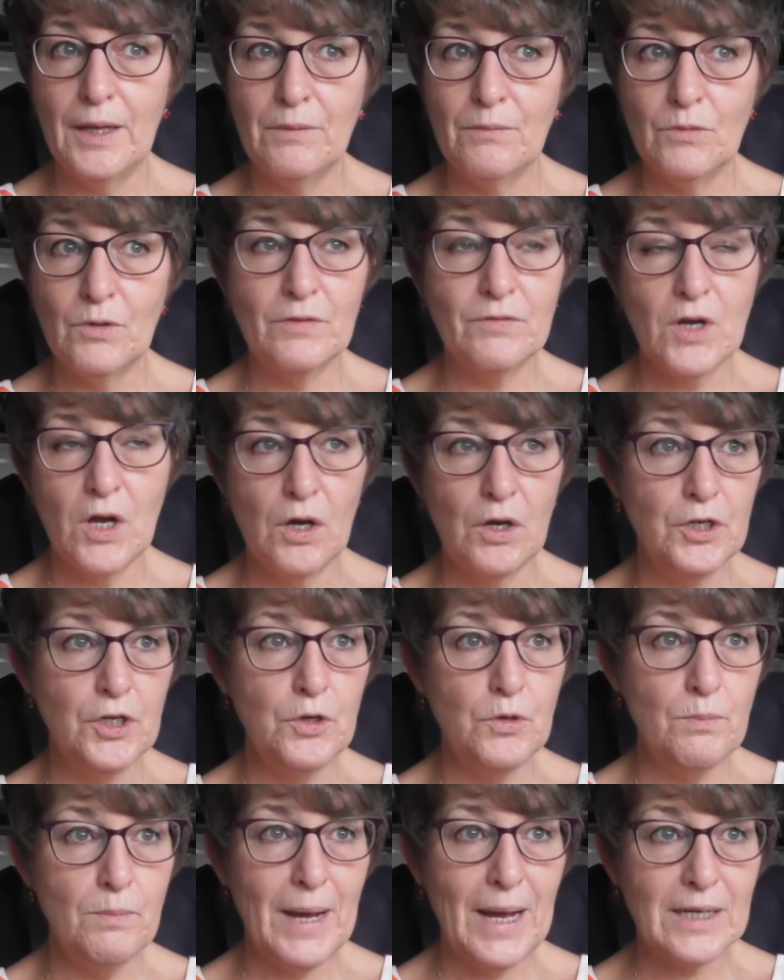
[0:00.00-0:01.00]
we've got a
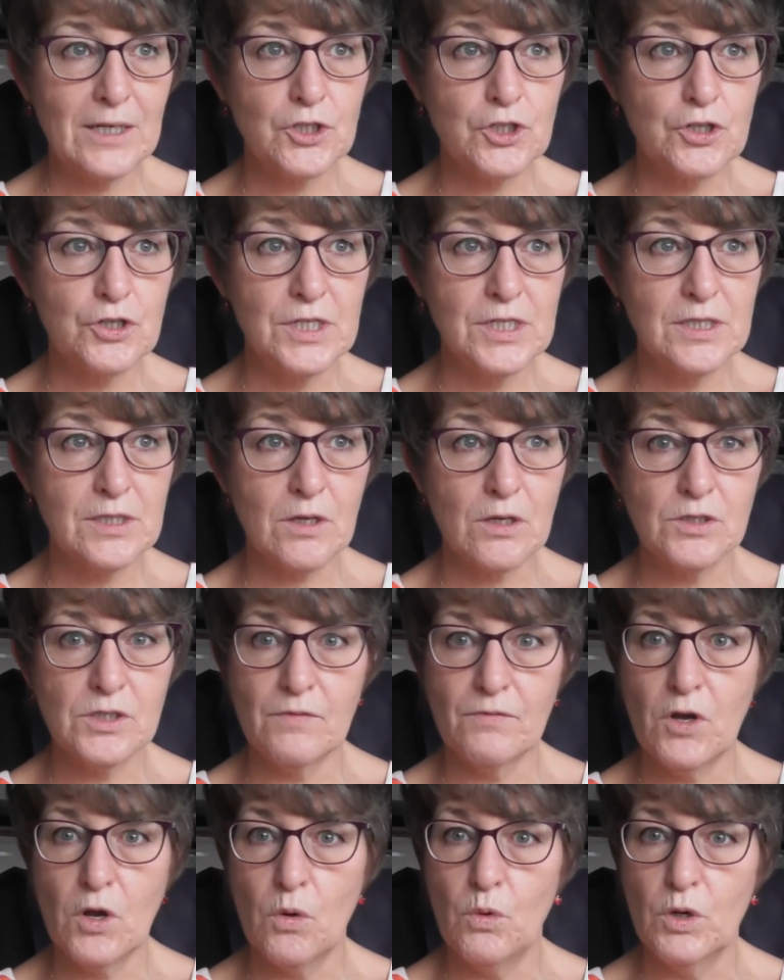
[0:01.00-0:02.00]
new mattress, because
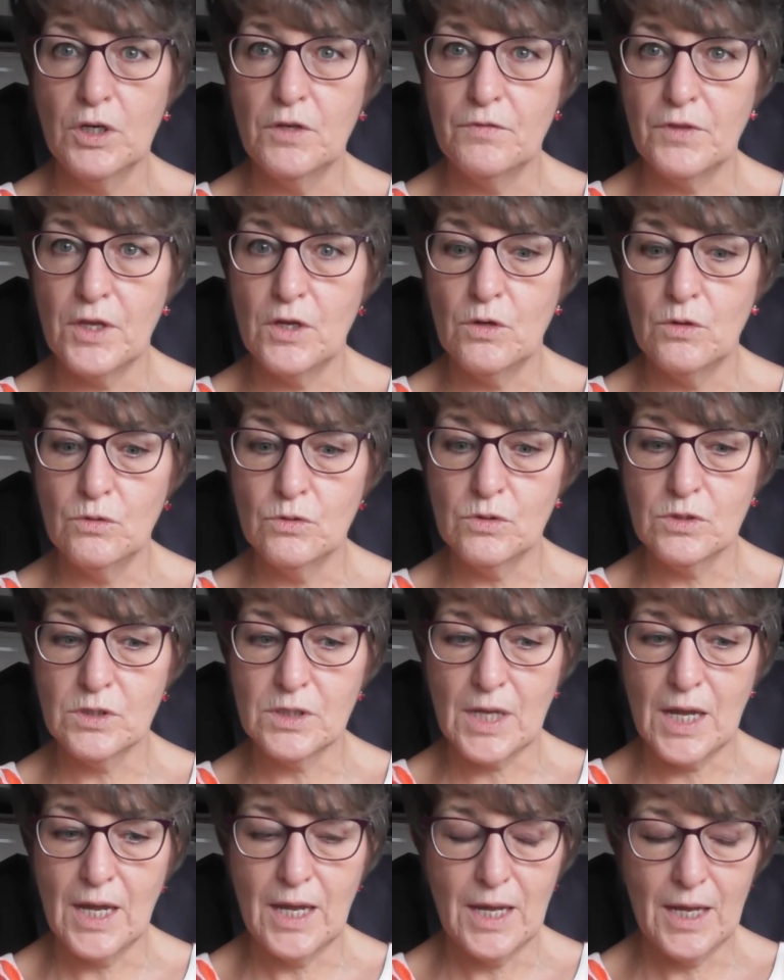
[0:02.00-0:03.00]
I've got one of
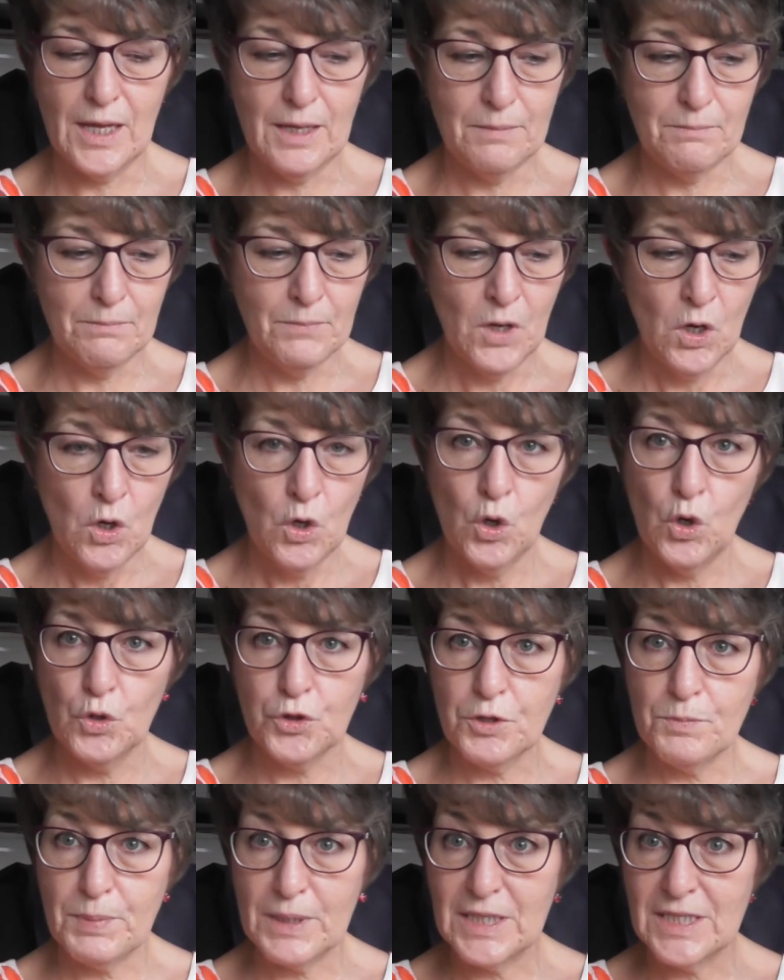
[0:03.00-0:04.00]
those
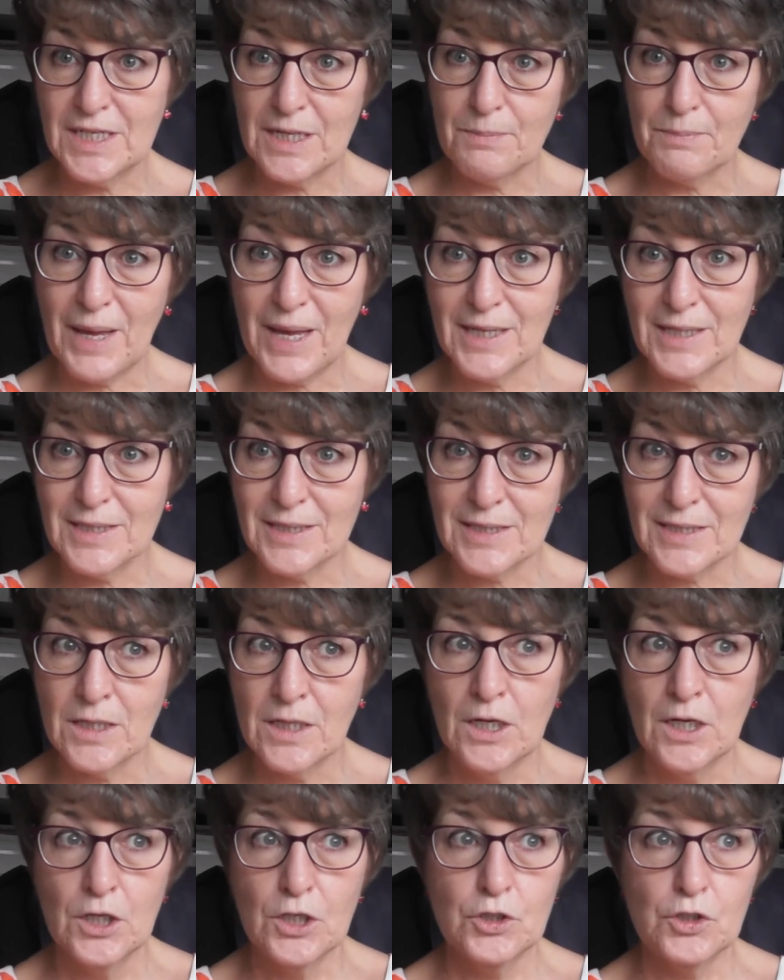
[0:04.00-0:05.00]
orthopedic beds.
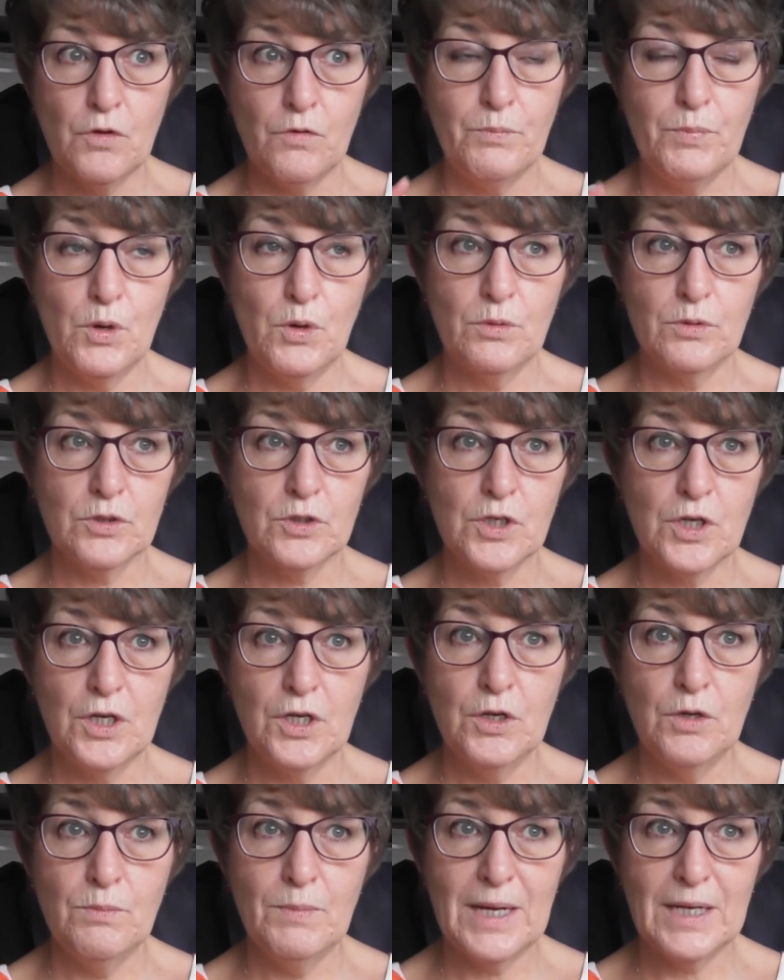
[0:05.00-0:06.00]
So I bought a
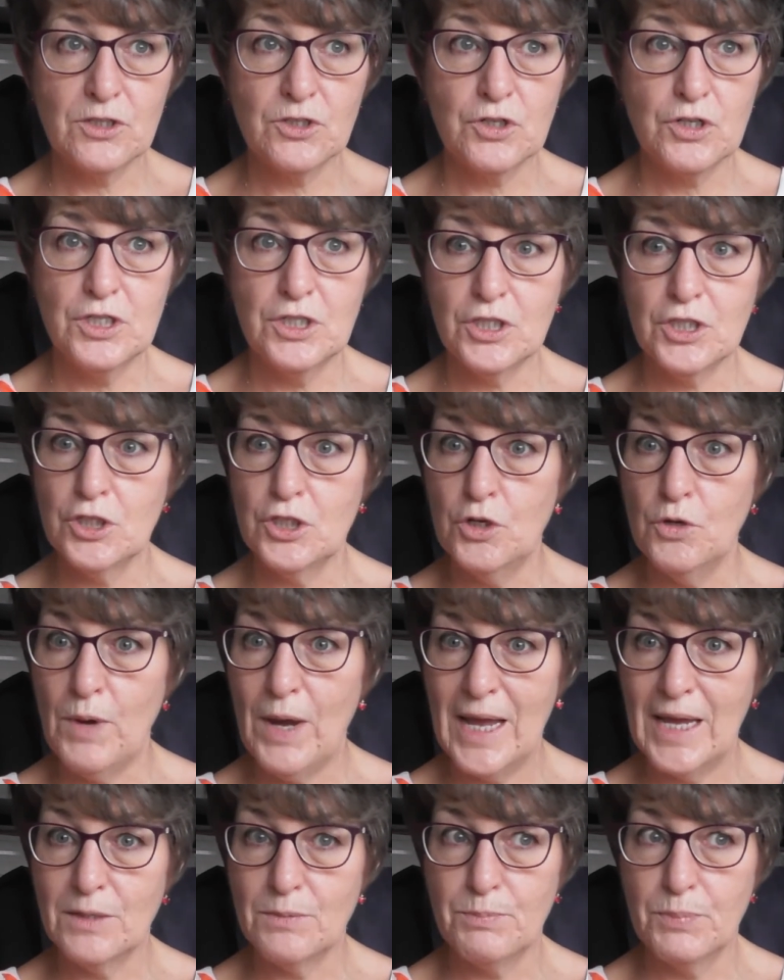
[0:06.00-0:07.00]
new mattress, new
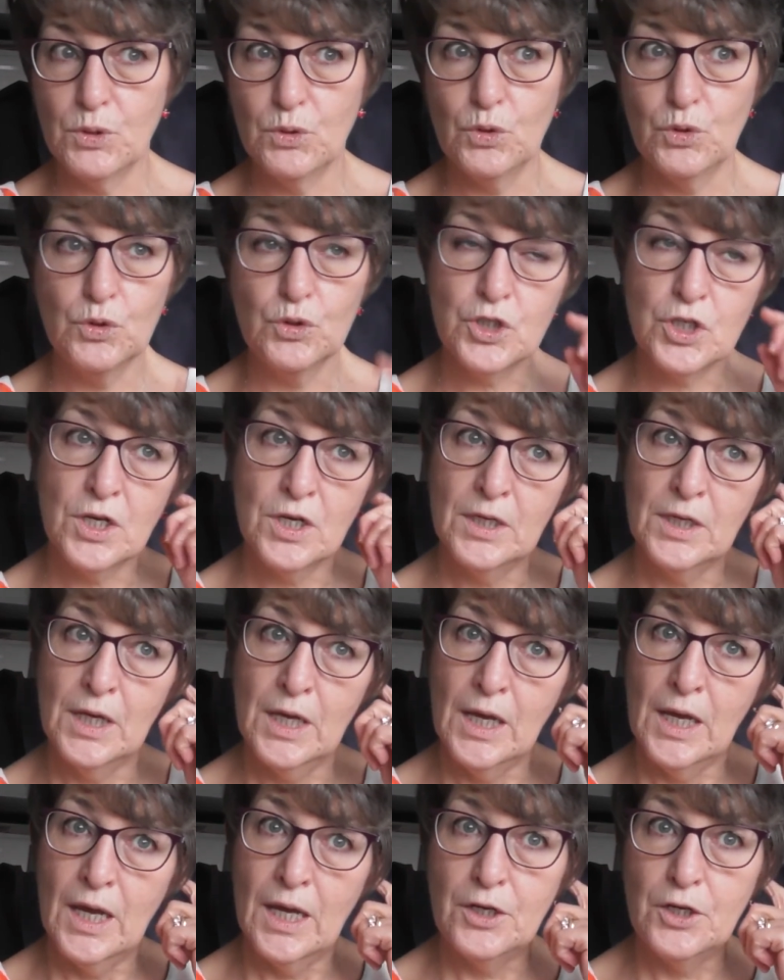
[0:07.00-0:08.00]
headboard,
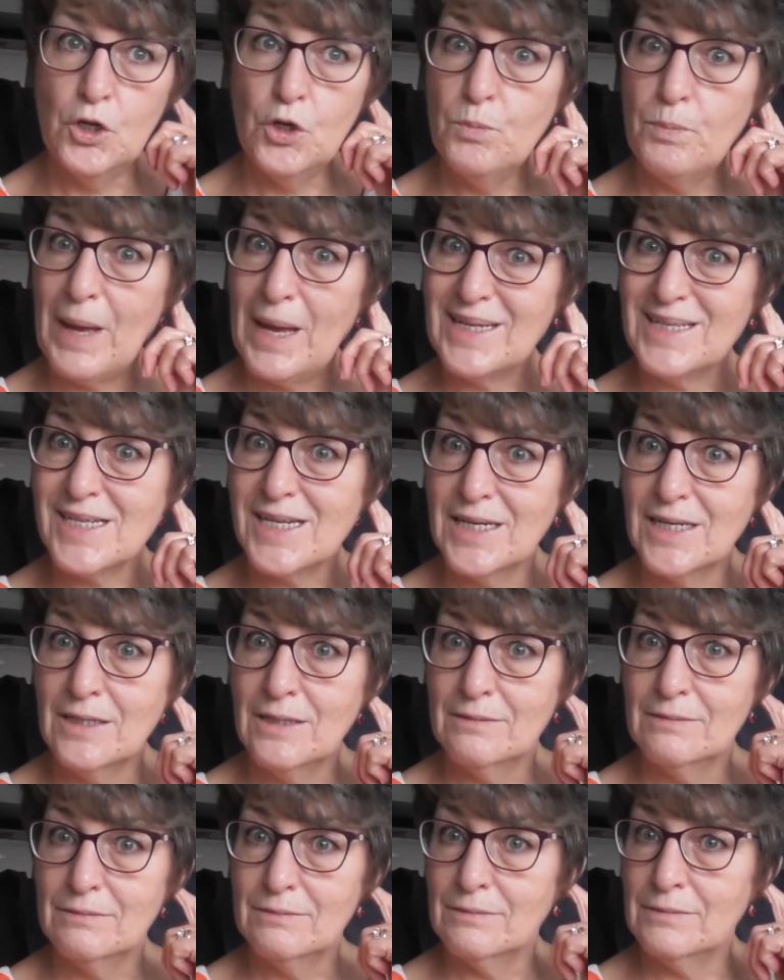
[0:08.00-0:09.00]
new bedding,
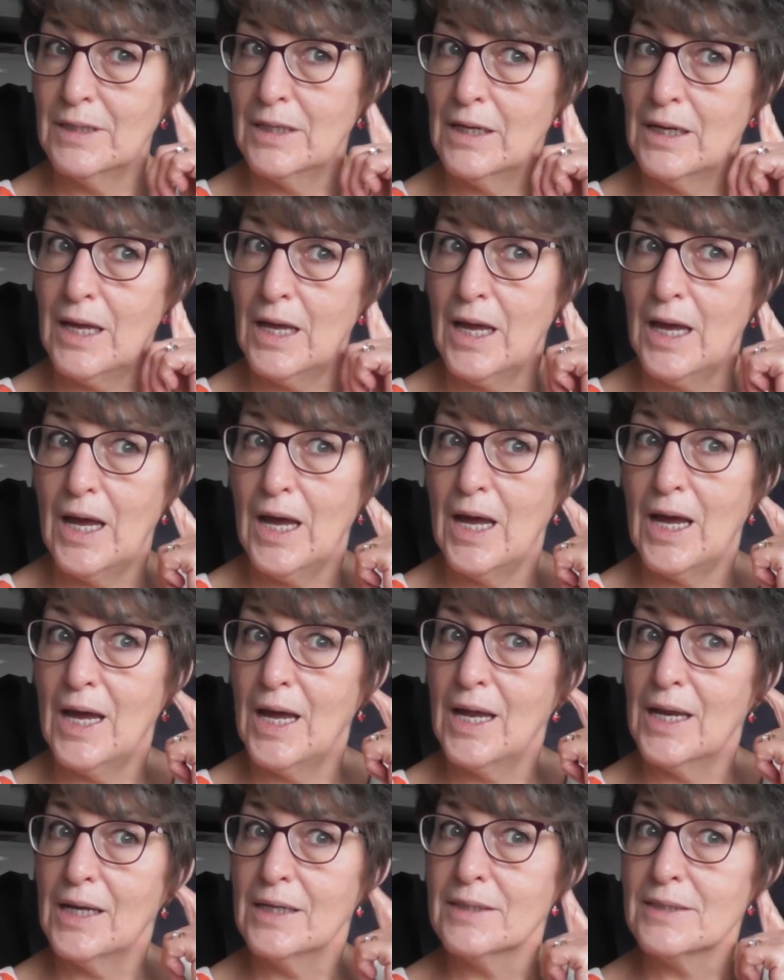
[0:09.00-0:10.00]

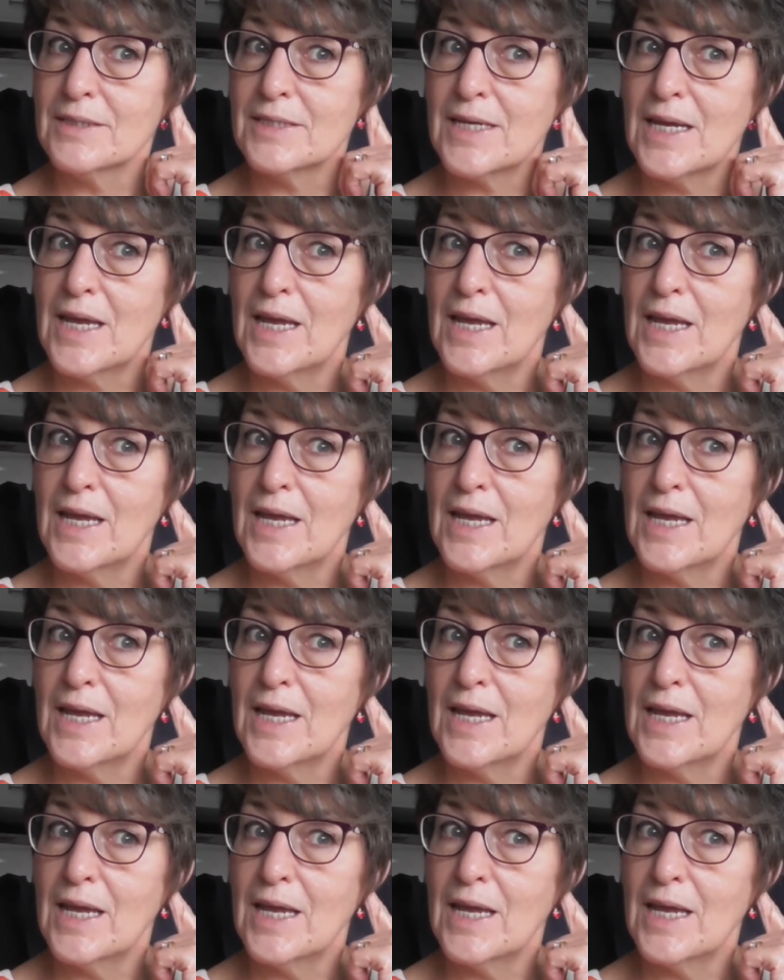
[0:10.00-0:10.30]
and